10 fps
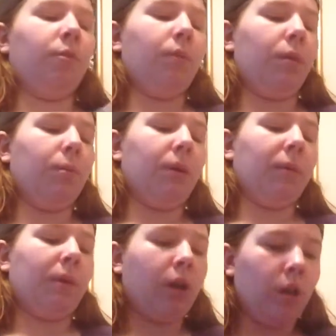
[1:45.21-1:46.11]
for me, it would be
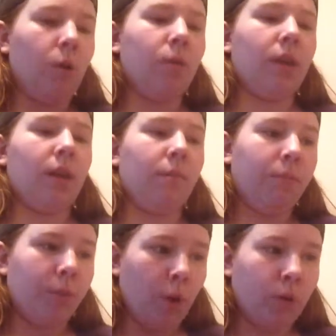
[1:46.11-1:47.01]
my
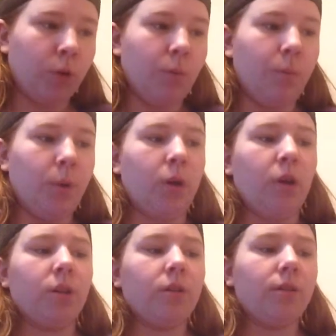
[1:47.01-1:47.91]
clothing, going through
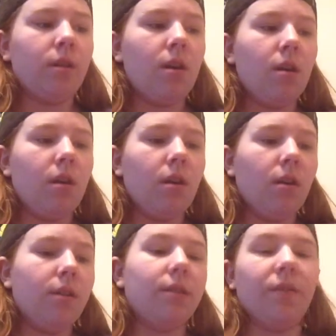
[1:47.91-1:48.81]
books,
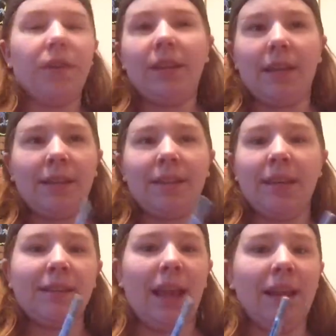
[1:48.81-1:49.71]
stuff like that,
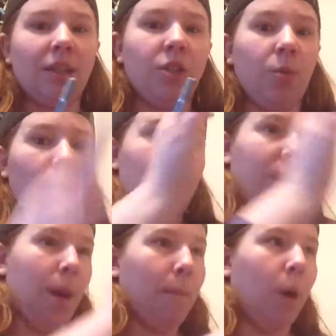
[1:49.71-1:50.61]
things I need to do
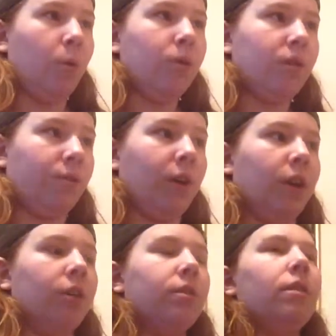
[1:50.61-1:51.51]
the most
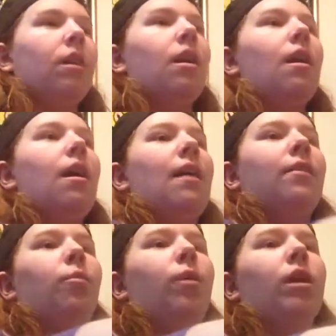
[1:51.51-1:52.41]
first, and
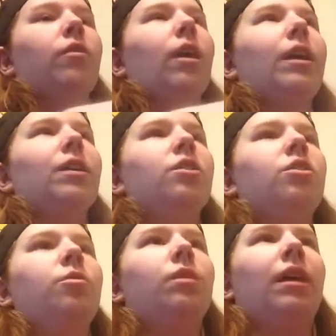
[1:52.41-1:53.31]
then whatever I can
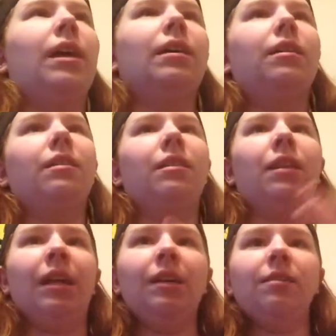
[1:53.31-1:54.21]
do
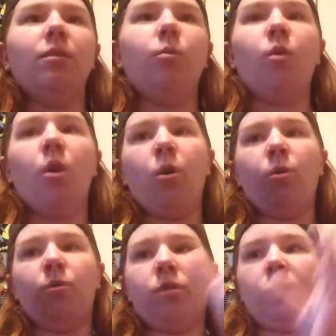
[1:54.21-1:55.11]
least will
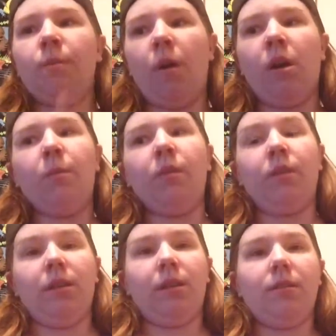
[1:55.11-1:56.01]
go to the bottom of the
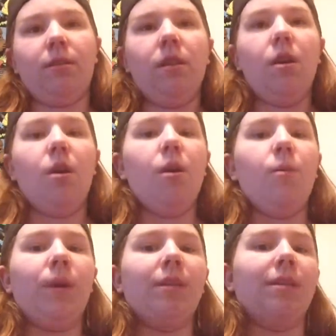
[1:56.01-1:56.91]
list.
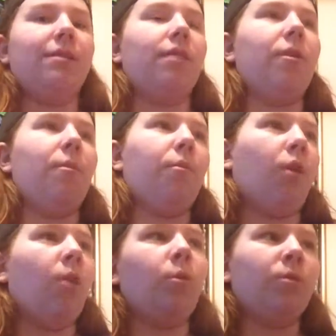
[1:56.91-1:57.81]
Because it's stuff that
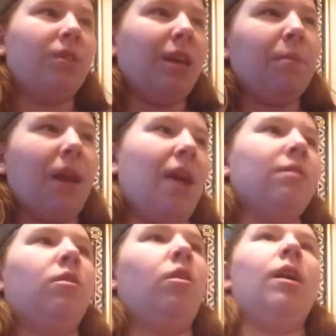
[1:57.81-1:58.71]
probably won't take me
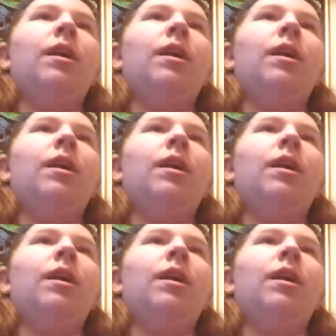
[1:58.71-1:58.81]
as long